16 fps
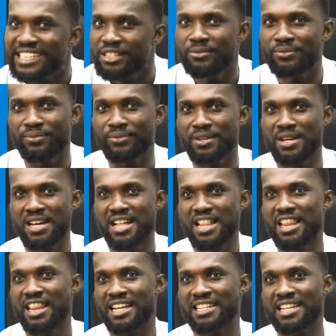live
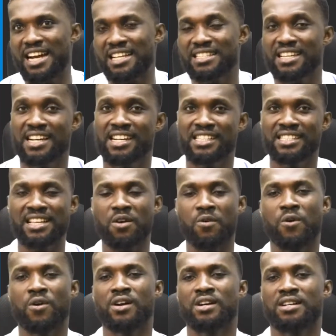like that.
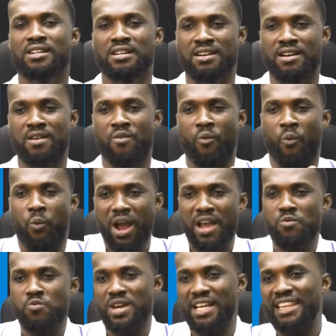Now,
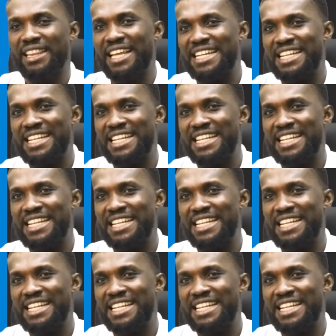why we are